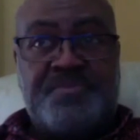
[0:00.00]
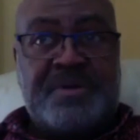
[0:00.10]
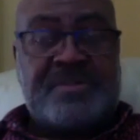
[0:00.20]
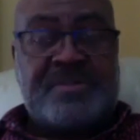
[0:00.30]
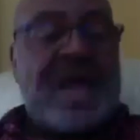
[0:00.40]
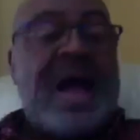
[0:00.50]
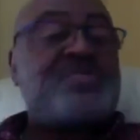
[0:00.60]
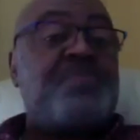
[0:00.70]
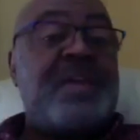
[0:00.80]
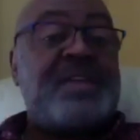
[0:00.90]
God's
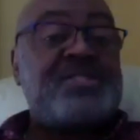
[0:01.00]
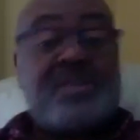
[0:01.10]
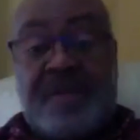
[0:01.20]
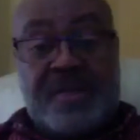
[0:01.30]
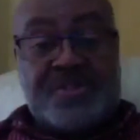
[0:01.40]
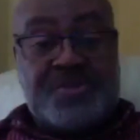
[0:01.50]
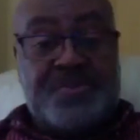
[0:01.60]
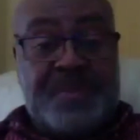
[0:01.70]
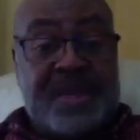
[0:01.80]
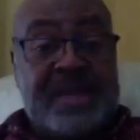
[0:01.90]
blessing to
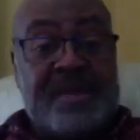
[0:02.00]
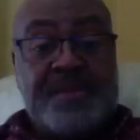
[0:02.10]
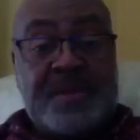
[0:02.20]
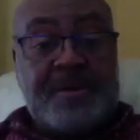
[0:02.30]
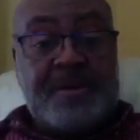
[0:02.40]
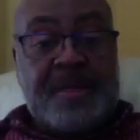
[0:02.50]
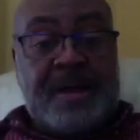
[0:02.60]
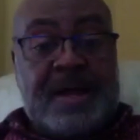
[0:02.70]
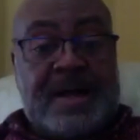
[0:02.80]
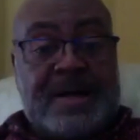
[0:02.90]
me.
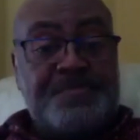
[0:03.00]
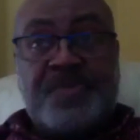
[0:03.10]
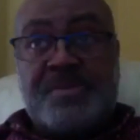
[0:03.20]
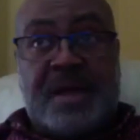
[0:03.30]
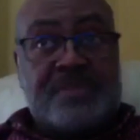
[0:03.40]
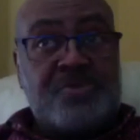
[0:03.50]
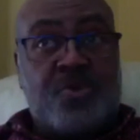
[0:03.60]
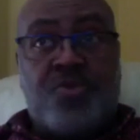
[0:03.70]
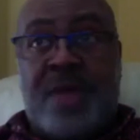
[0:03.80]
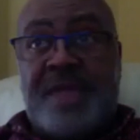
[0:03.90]
Um,
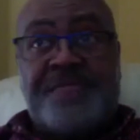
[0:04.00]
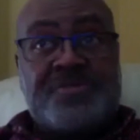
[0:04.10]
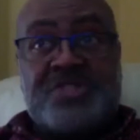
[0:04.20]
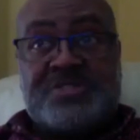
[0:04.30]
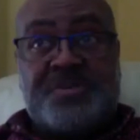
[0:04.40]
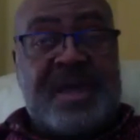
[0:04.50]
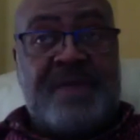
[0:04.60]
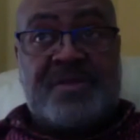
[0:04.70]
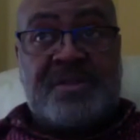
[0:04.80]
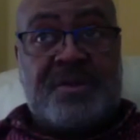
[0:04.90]
Grateful just to be able
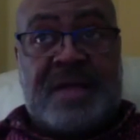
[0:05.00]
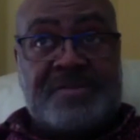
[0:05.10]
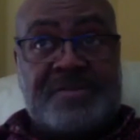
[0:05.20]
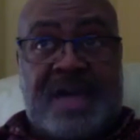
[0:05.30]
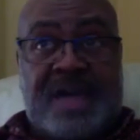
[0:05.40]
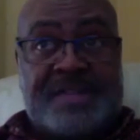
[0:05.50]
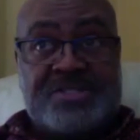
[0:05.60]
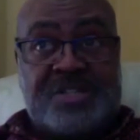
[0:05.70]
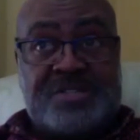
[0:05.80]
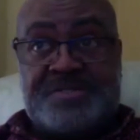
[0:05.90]
to look outside and
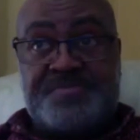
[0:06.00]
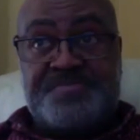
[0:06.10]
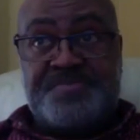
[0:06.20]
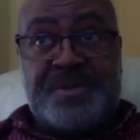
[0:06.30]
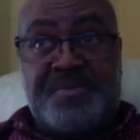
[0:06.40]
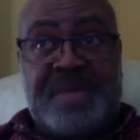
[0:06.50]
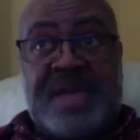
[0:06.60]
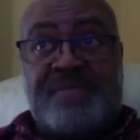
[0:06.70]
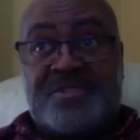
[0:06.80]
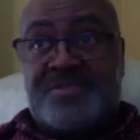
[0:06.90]
just be able
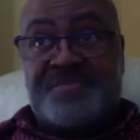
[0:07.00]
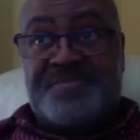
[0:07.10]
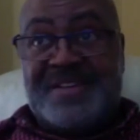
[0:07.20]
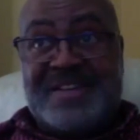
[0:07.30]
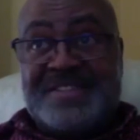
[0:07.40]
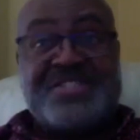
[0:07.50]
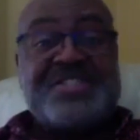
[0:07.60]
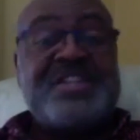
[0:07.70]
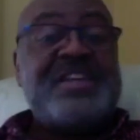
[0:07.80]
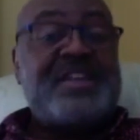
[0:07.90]
to
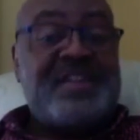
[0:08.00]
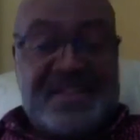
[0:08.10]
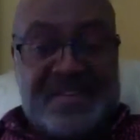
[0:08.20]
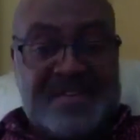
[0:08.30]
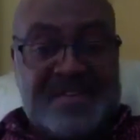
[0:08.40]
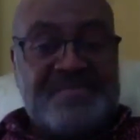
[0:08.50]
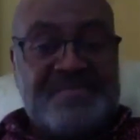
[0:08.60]
see the